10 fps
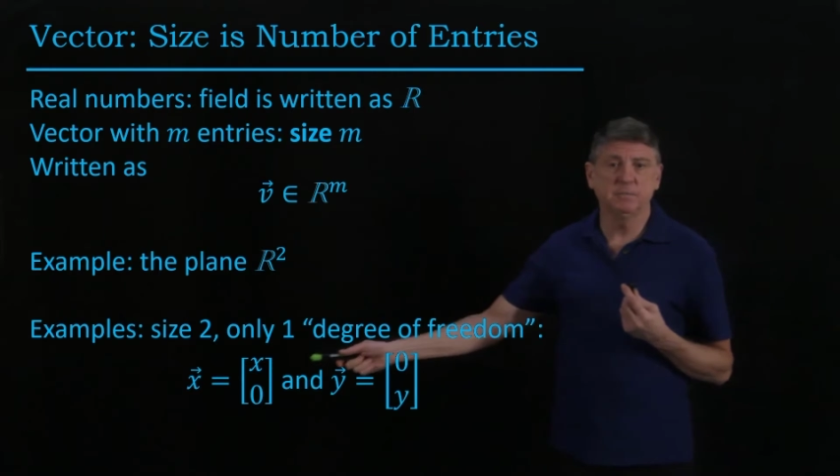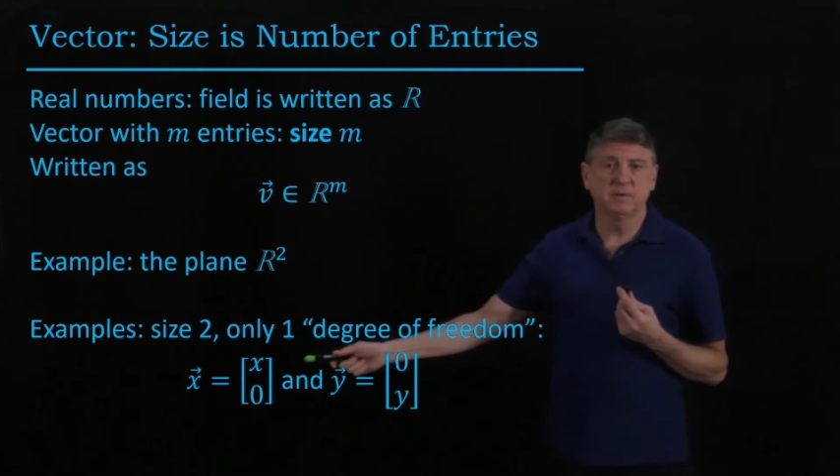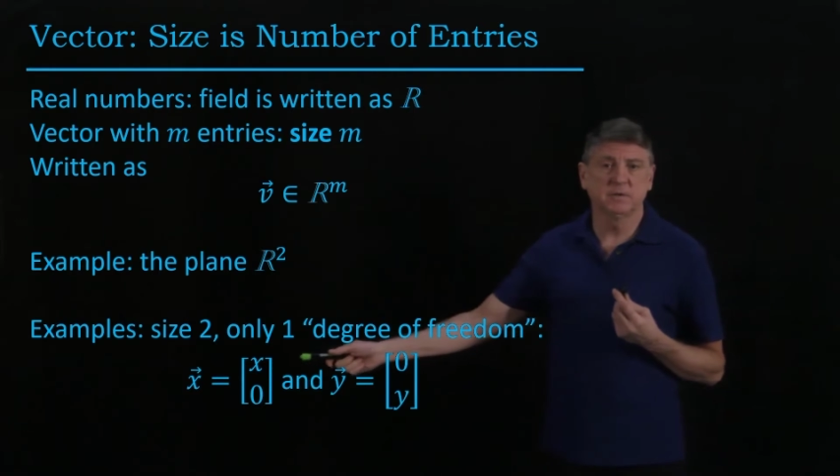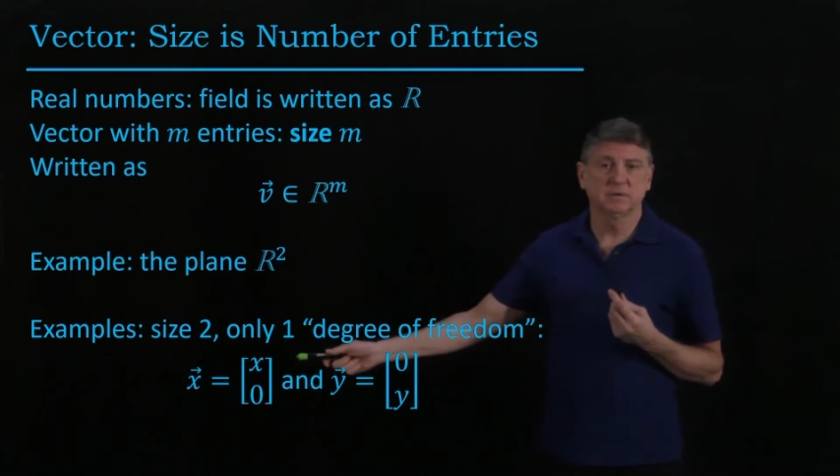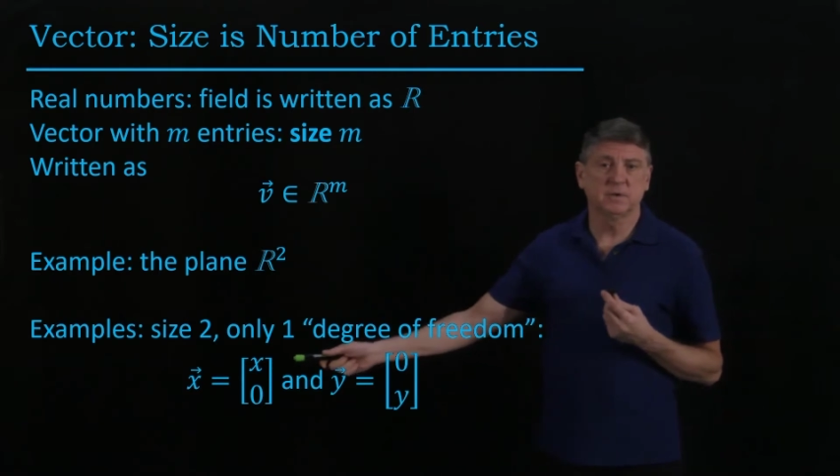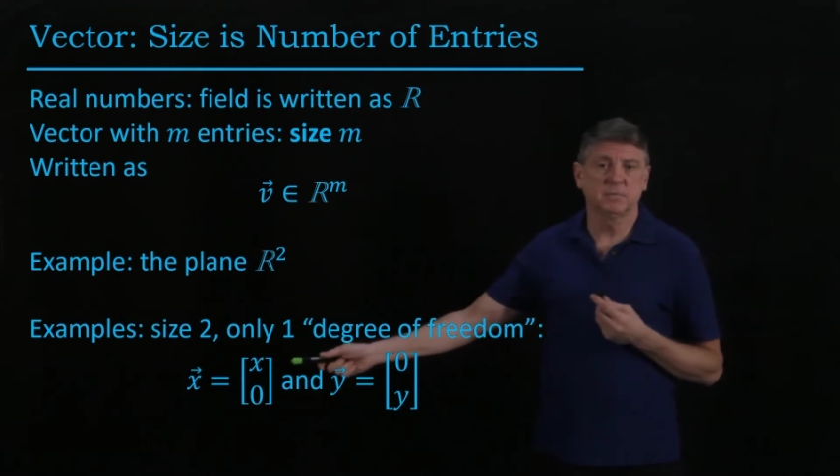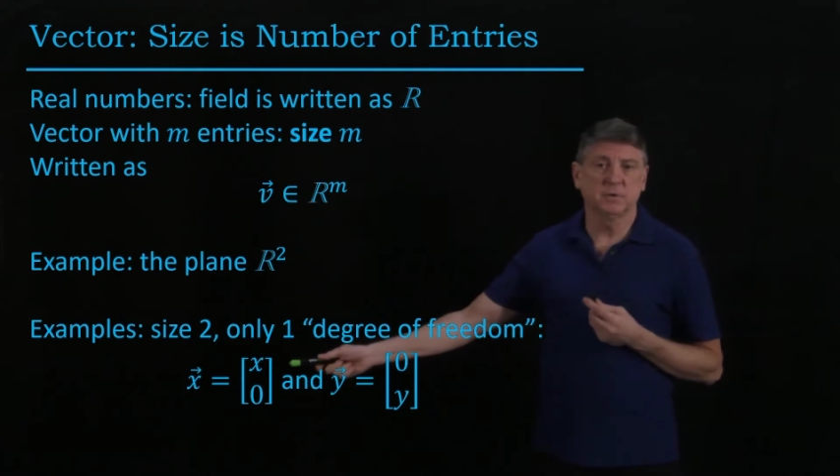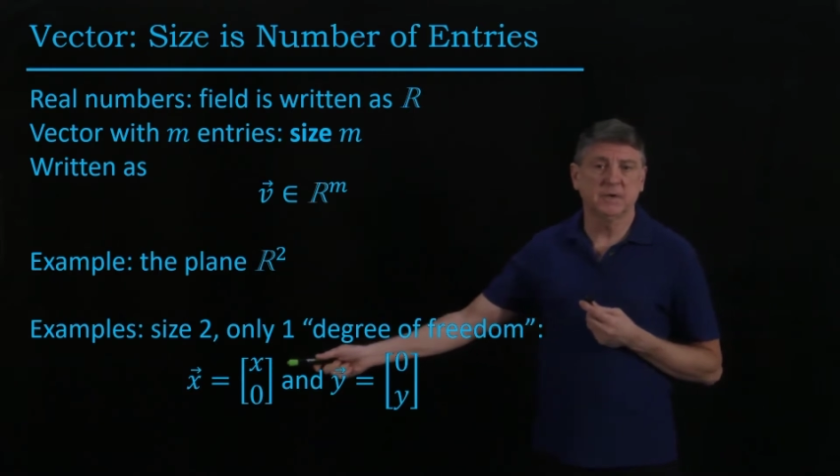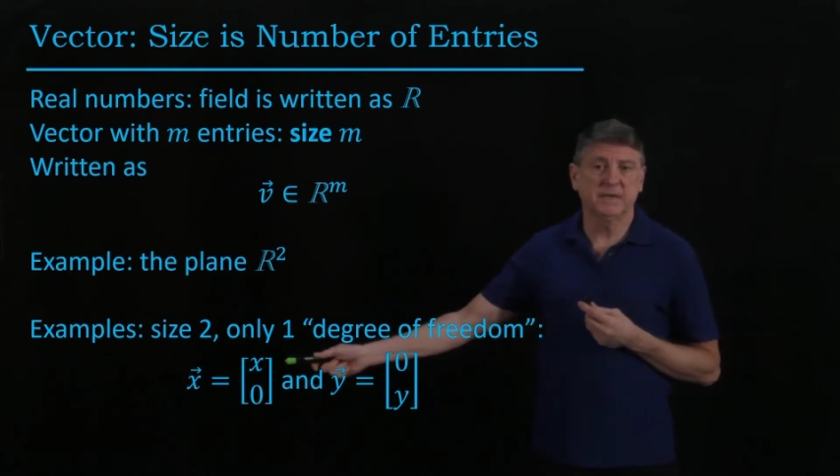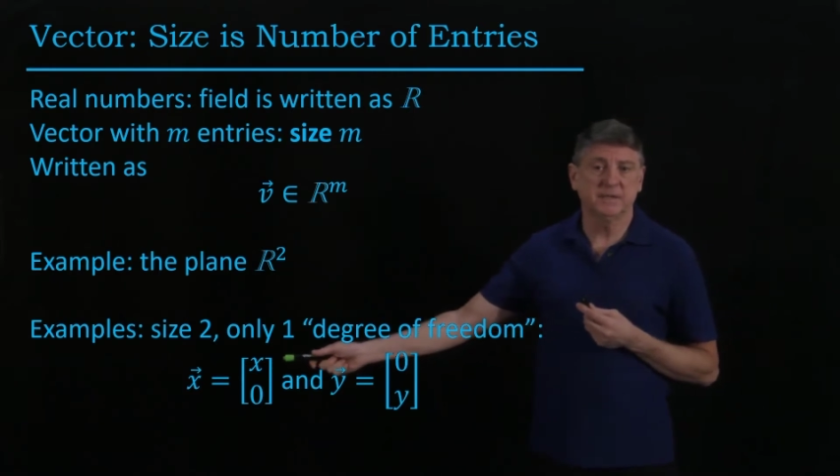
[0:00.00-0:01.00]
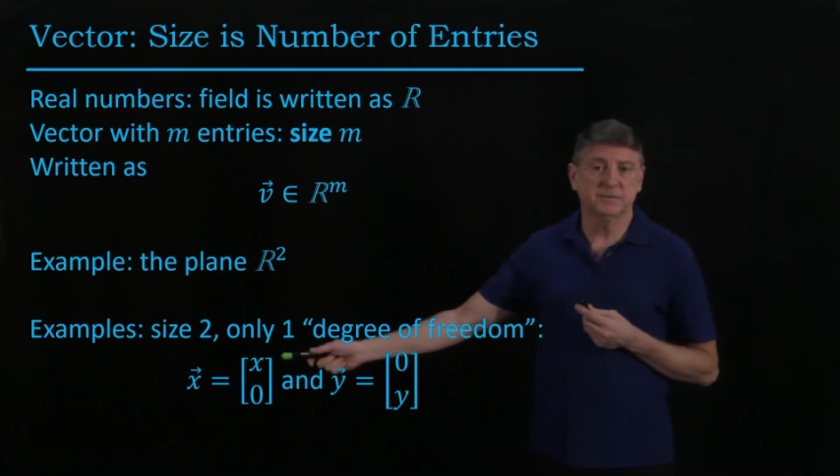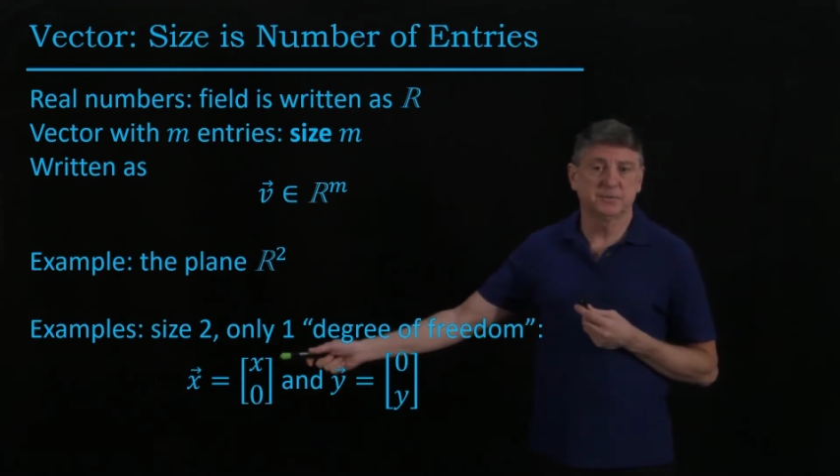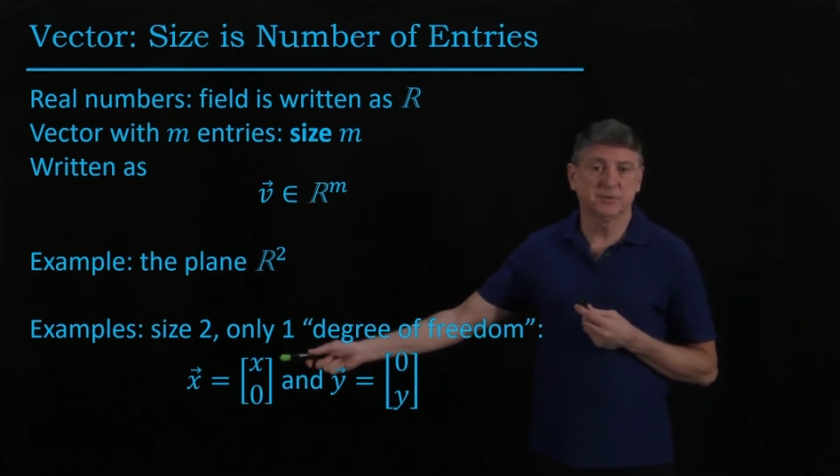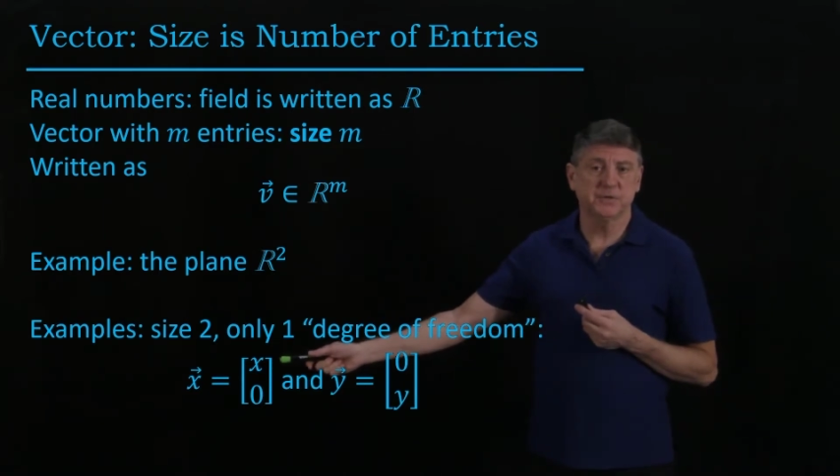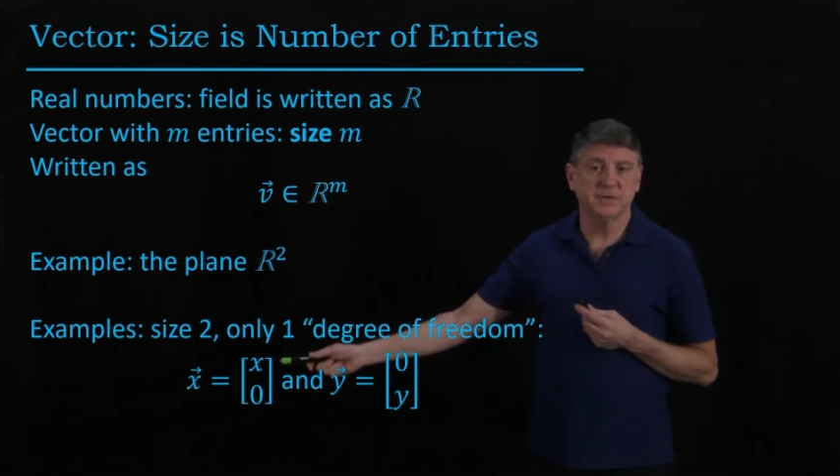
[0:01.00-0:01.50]
real number in its
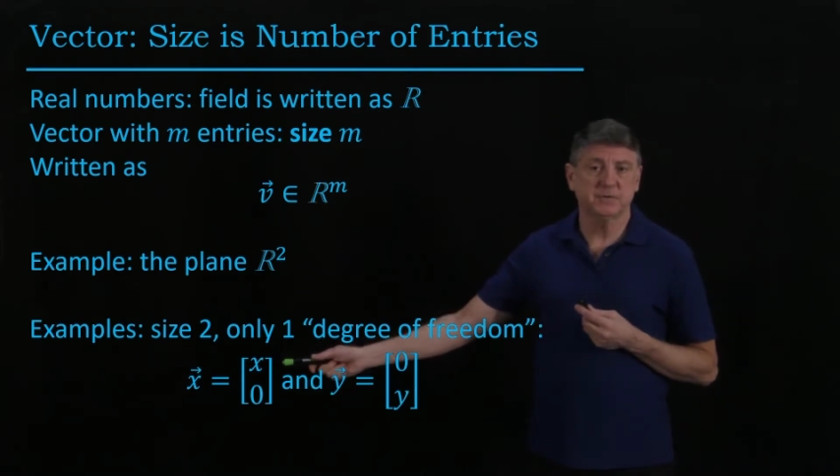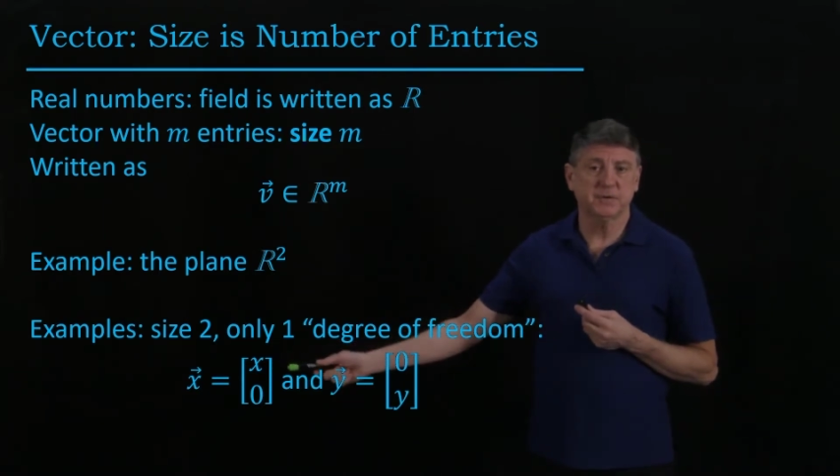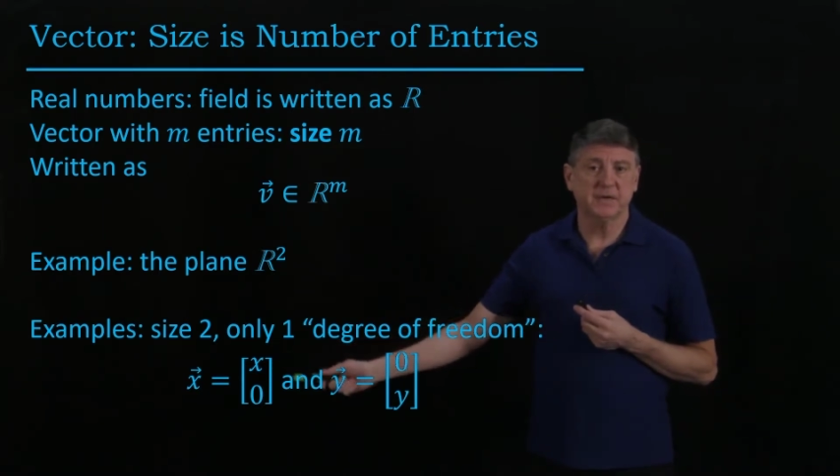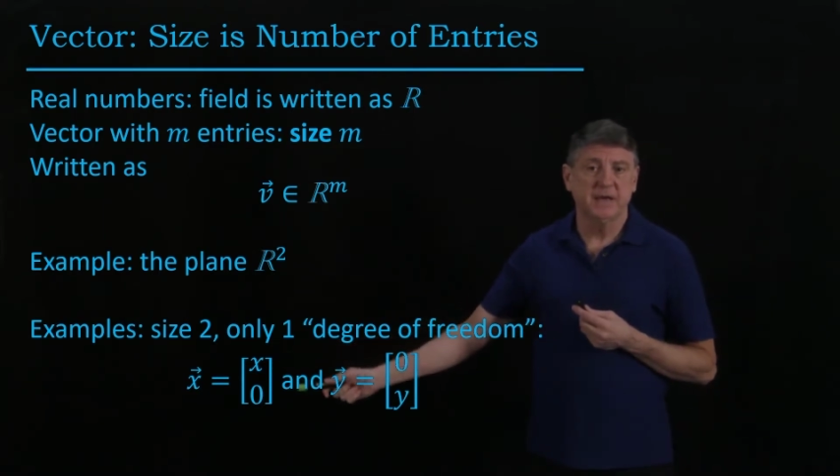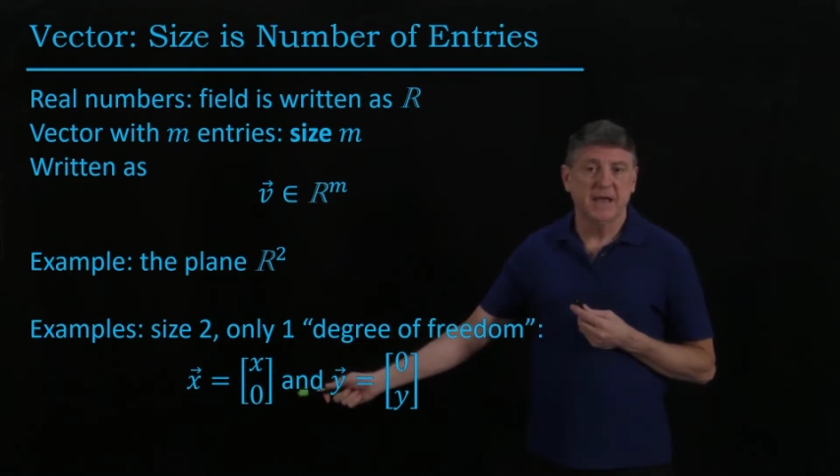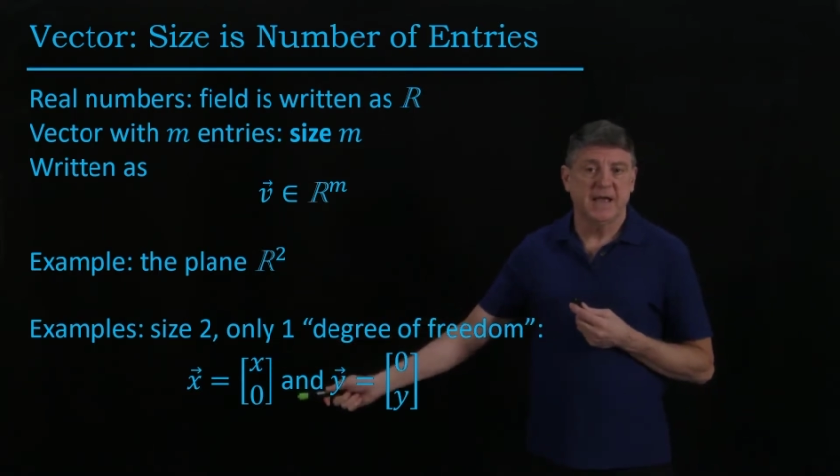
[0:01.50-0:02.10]
first entry